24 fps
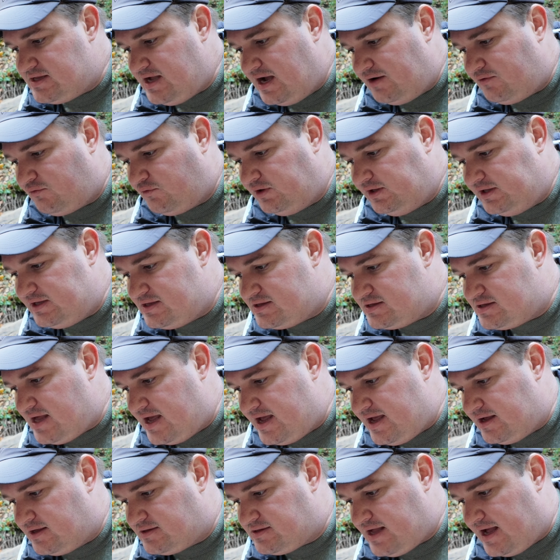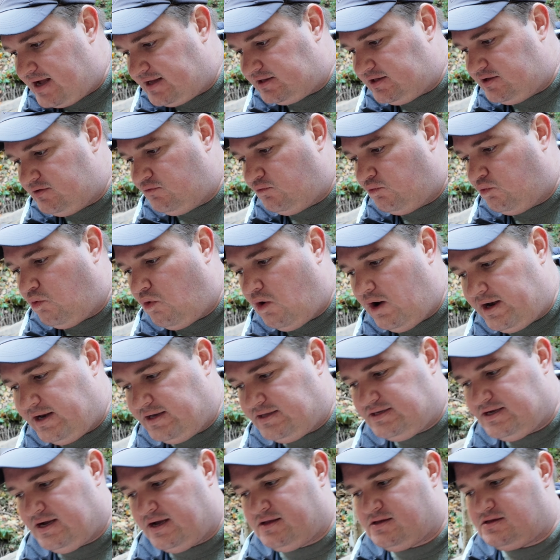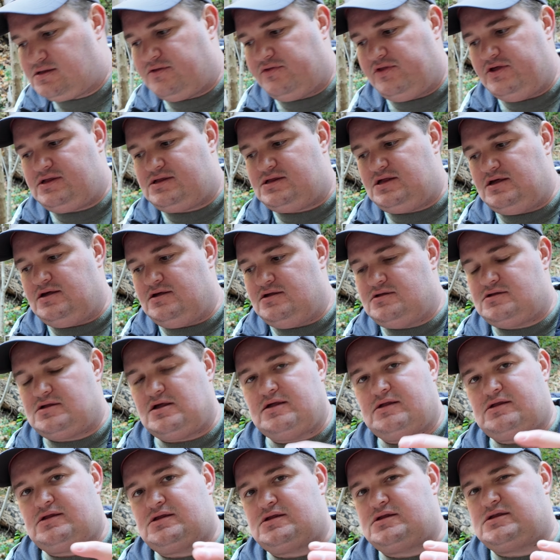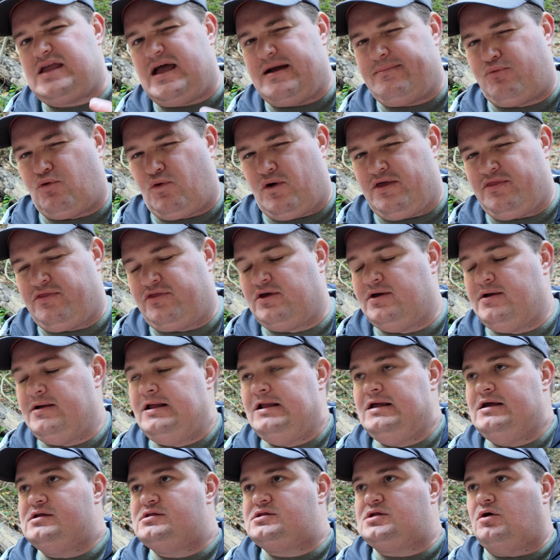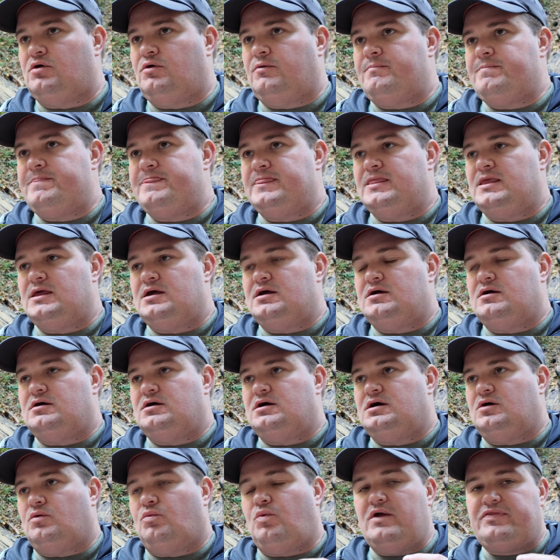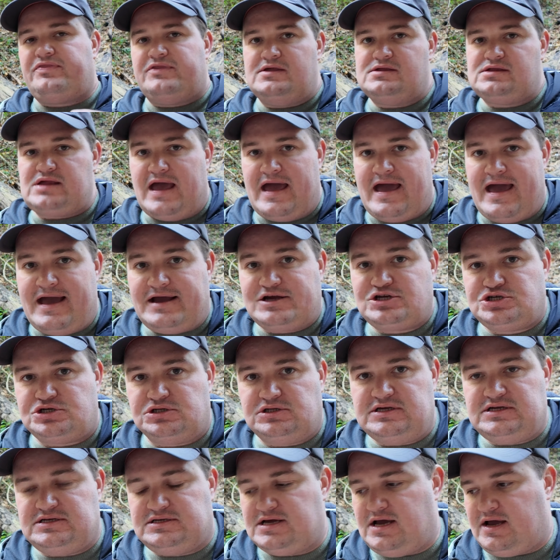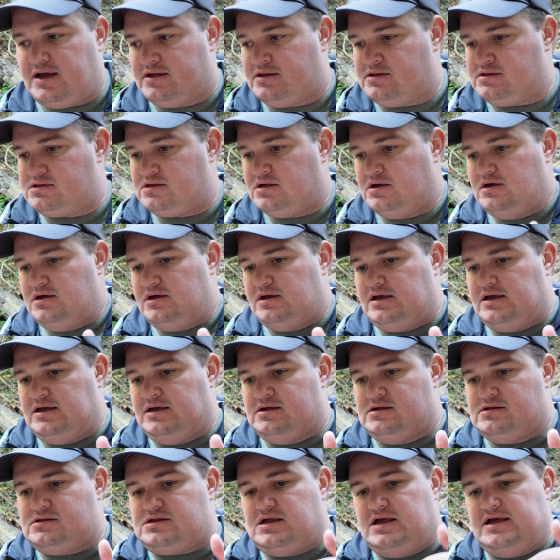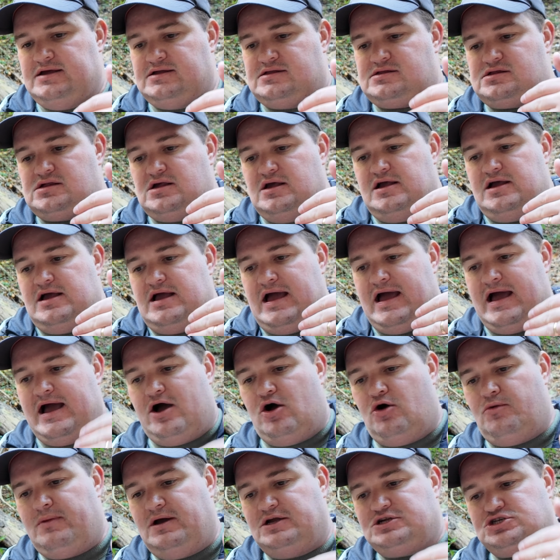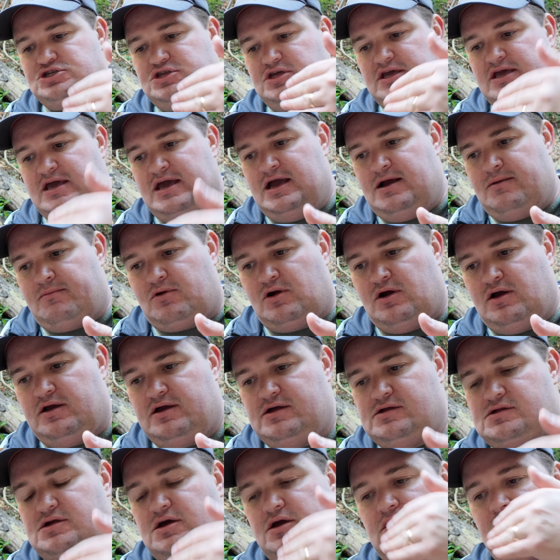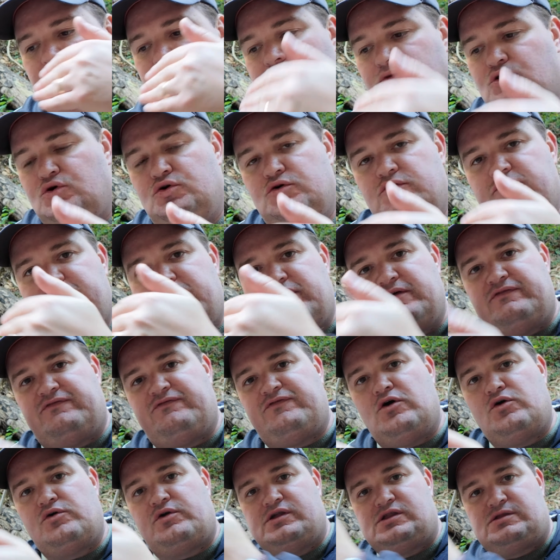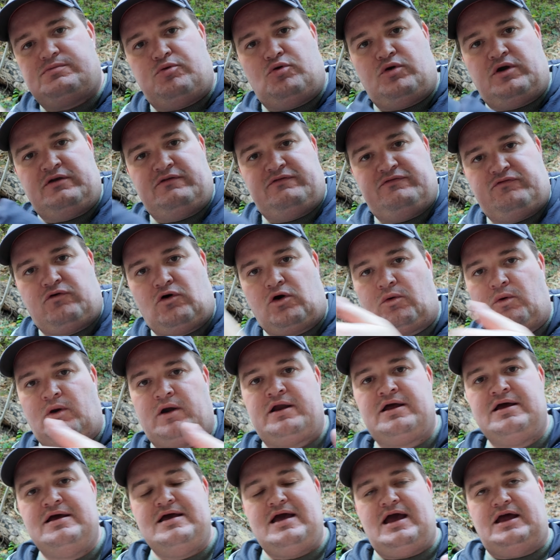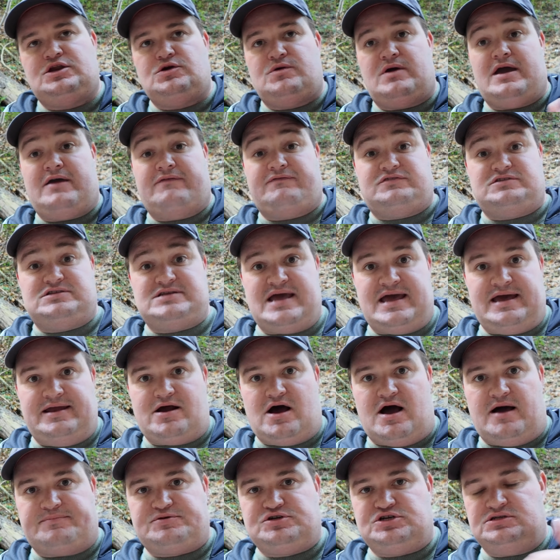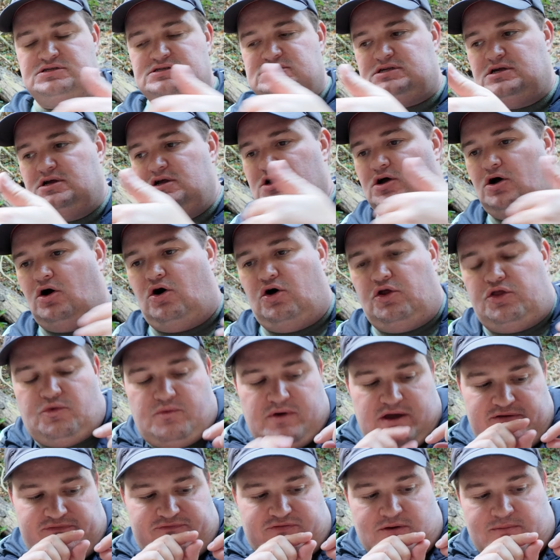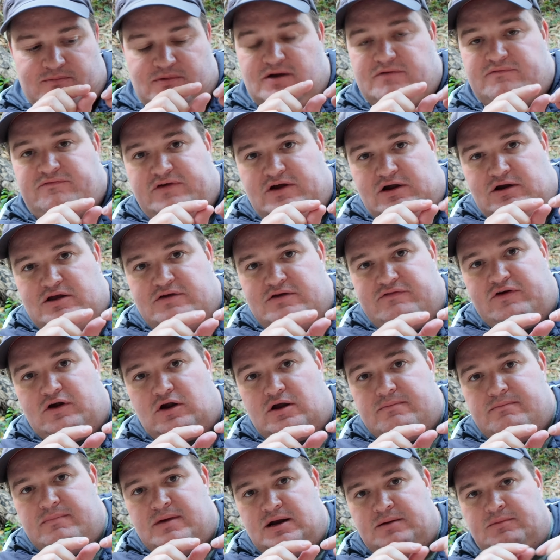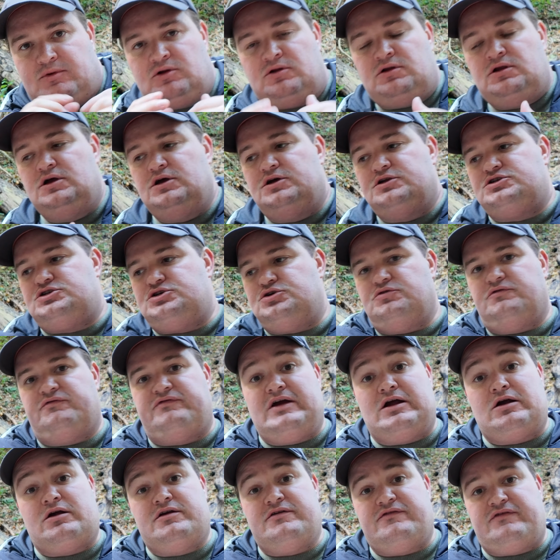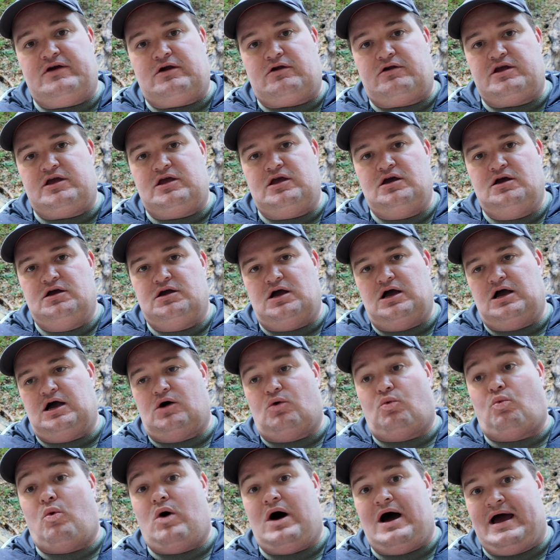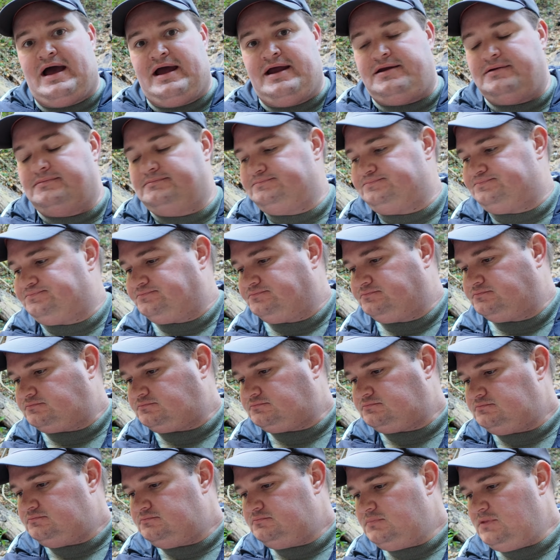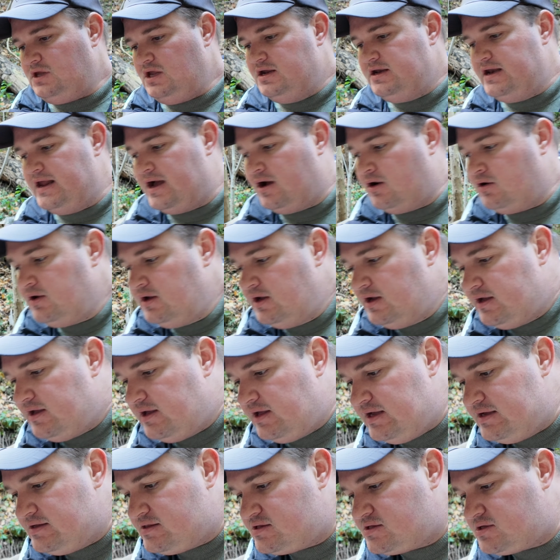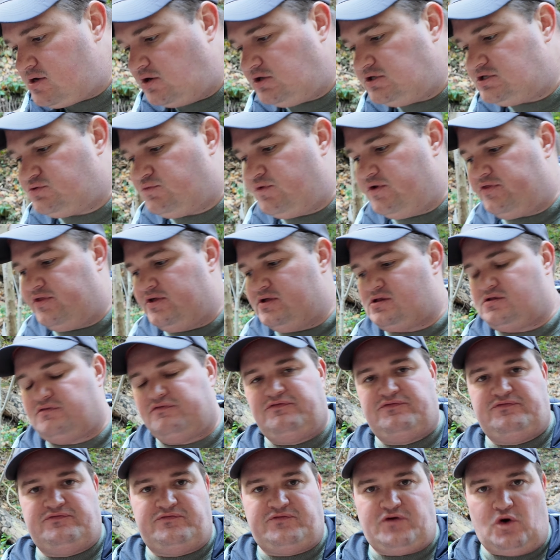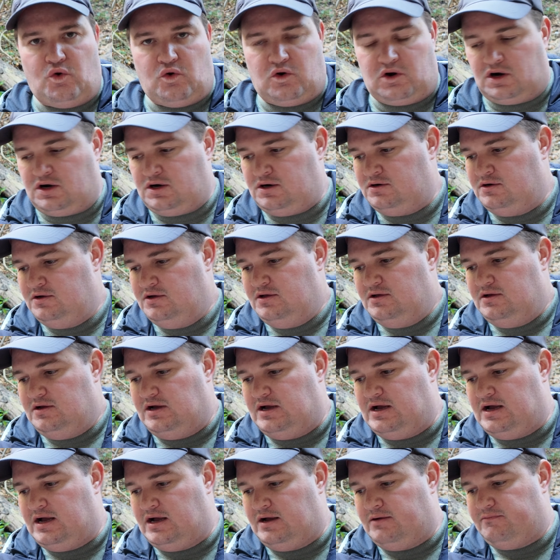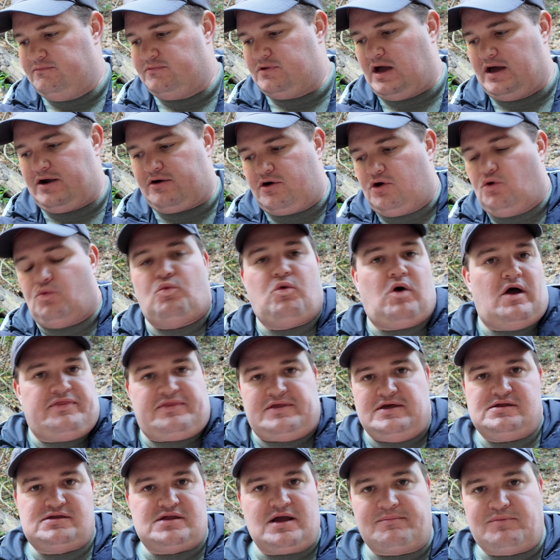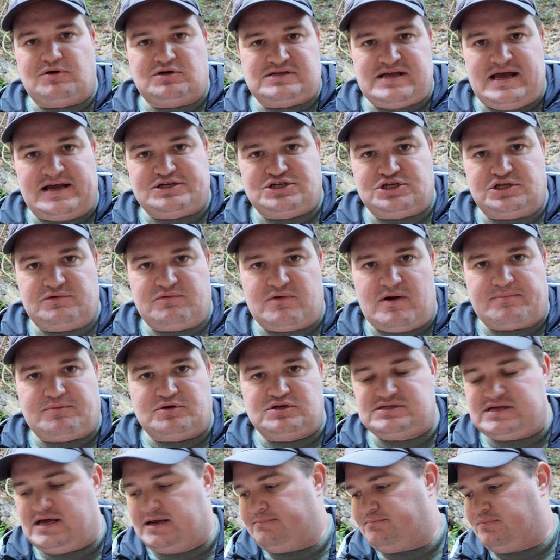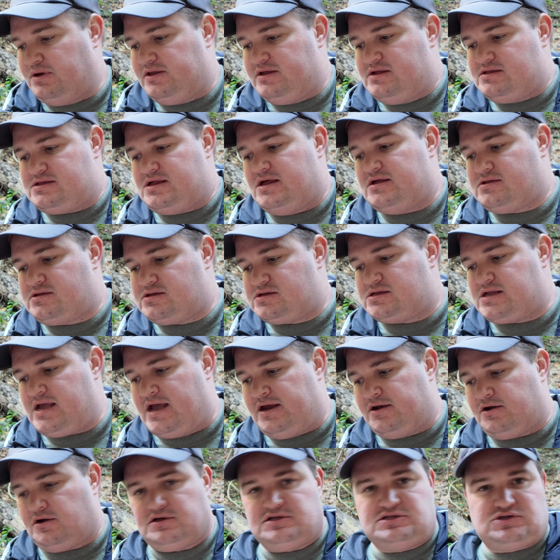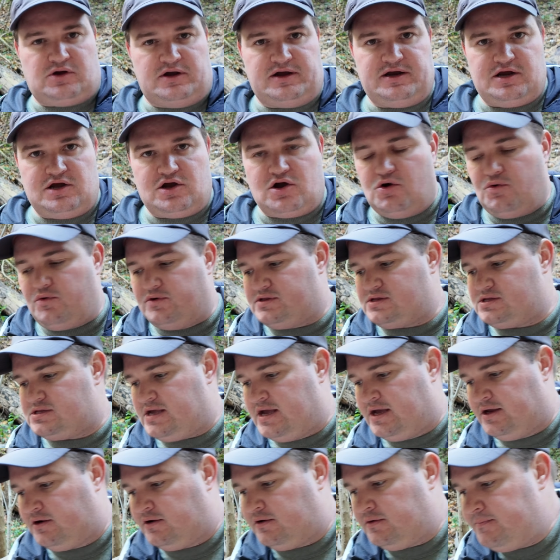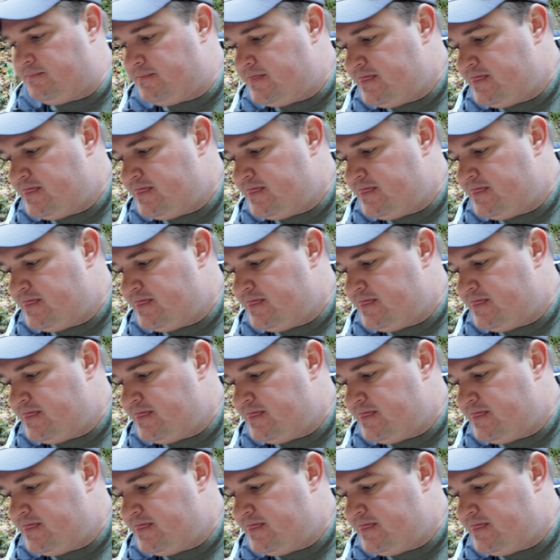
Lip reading: not really say exactly what it does. This is step width. So what this actually does is it's how much the camera is going to move the focus point forward. And you have 10 options, all the way from very, very minimal to very, very wide. Now, it starts with this 4. I don't know what these numbers actually represent, but it says standard. So I'm going to go with standard.